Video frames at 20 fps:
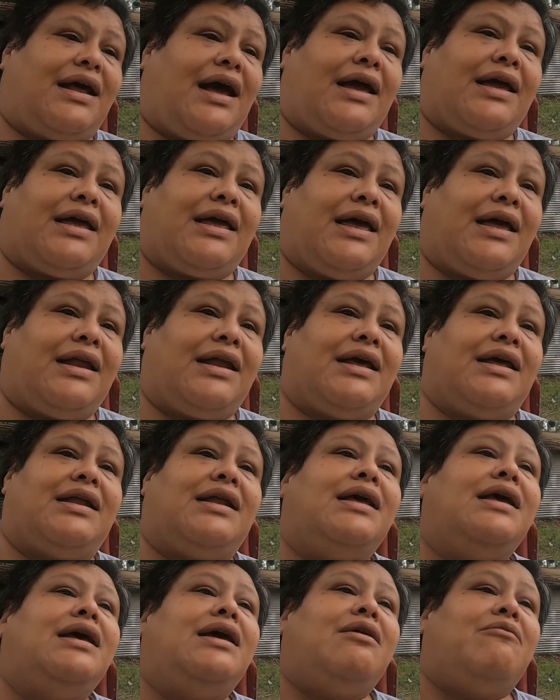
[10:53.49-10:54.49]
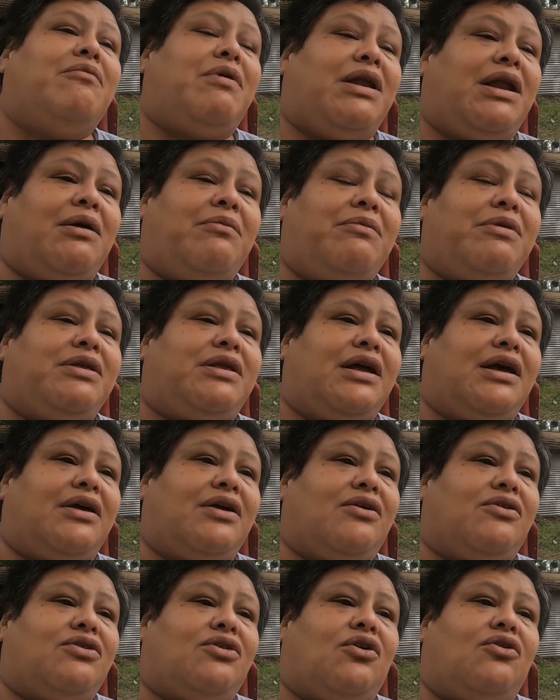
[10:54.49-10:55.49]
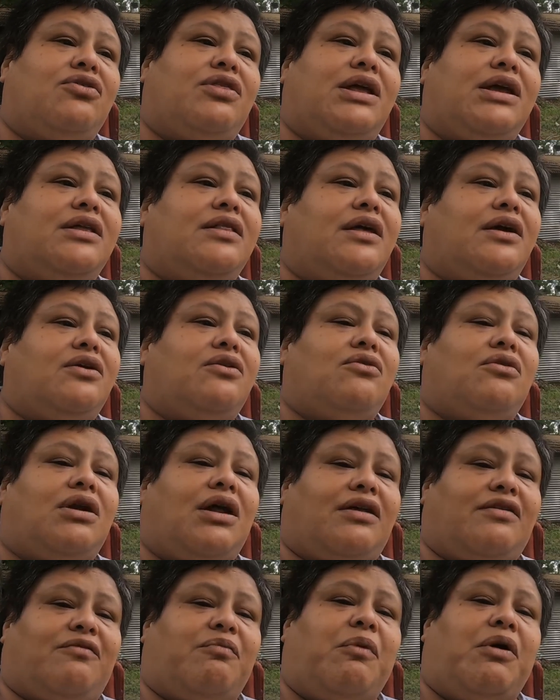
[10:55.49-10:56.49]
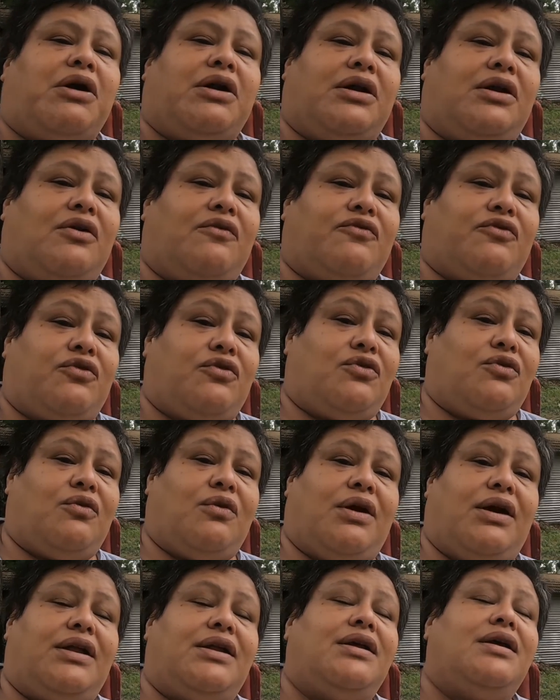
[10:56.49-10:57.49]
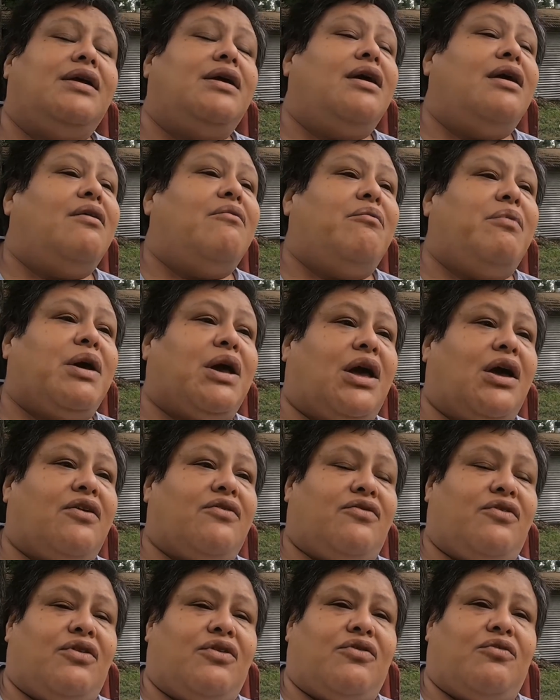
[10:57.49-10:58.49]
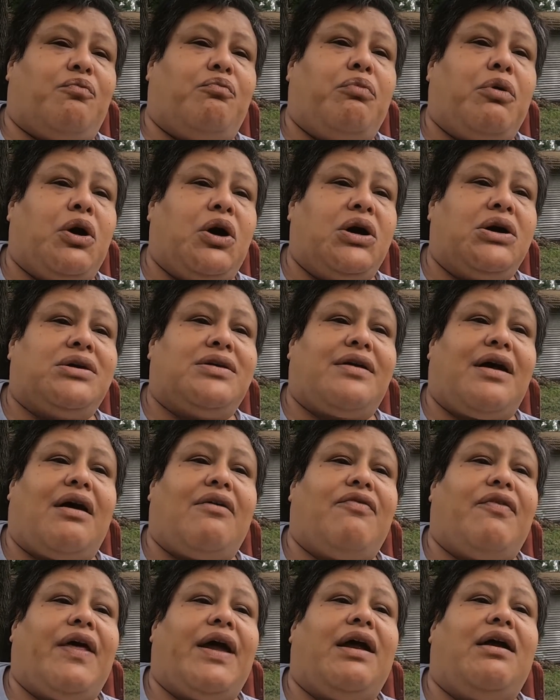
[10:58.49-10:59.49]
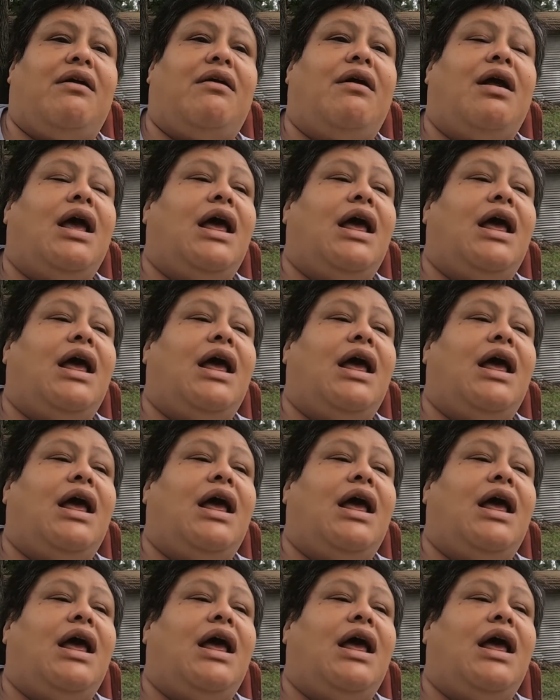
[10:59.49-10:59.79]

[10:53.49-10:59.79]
I get it. But let me tell you, don't think that you're not smart enough to do it. Because there's books out there.